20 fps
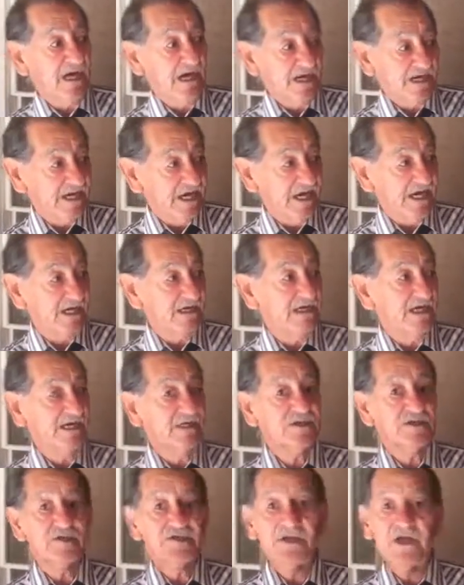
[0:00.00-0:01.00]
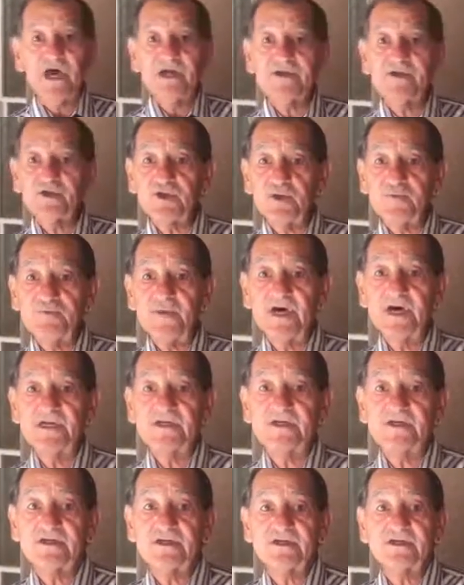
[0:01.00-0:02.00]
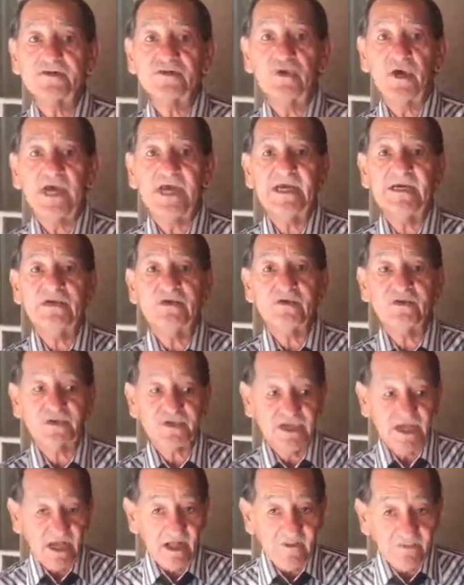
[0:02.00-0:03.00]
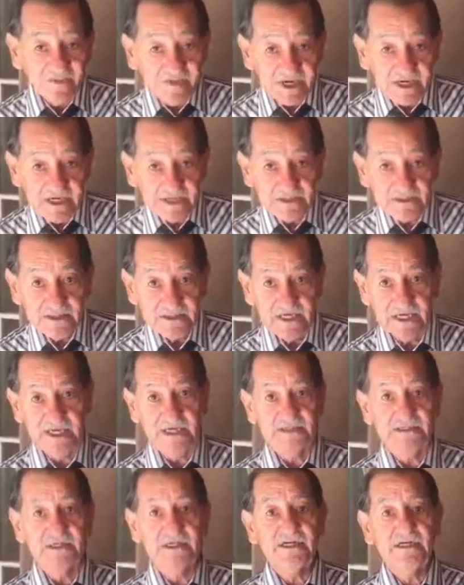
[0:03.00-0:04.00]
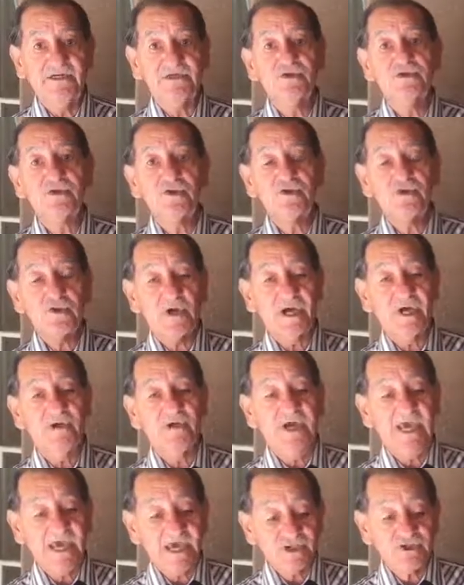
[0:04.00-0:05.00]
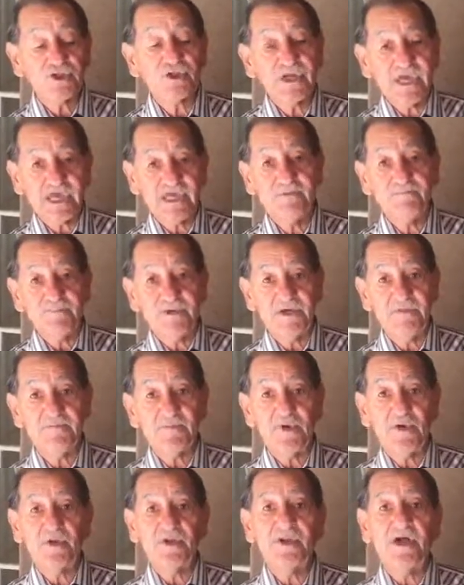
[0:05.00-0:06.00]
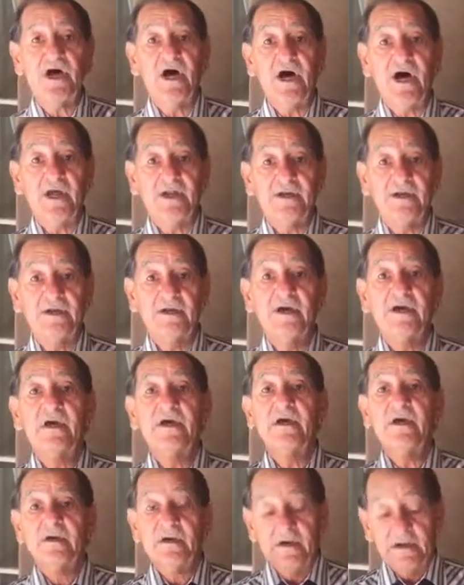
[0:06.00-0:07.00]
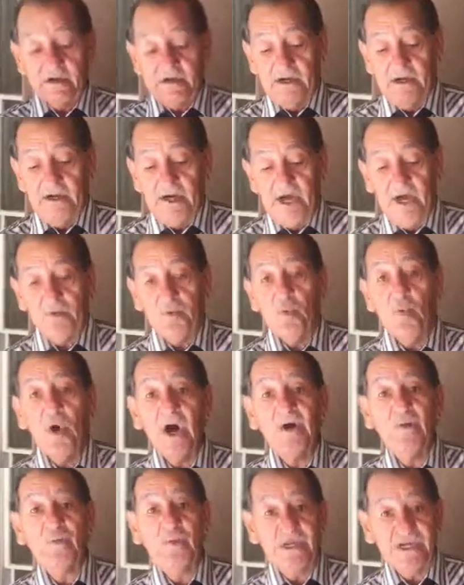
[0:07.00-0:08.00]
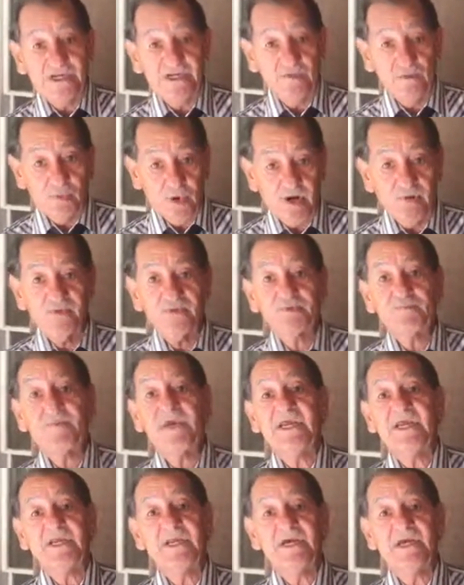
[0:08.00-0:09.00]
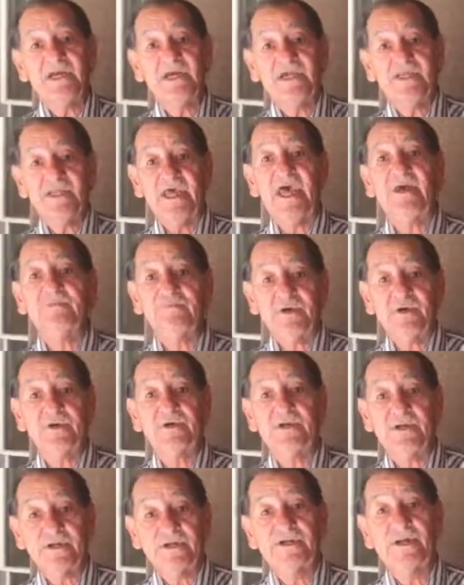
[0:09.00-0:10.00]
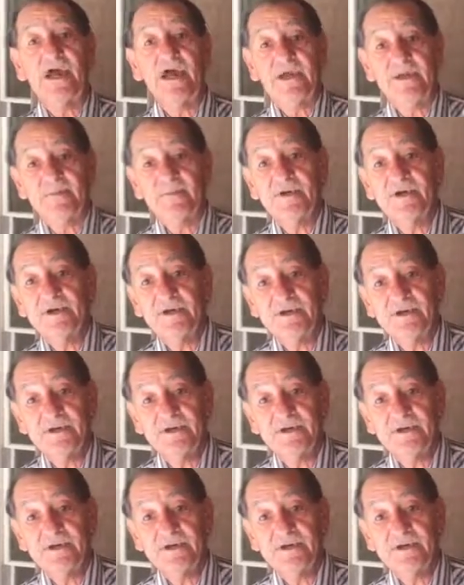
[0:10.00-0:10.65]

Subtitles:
Again, it's not so much trying to sell things as it is to try to educate people on what was being done in that period of time.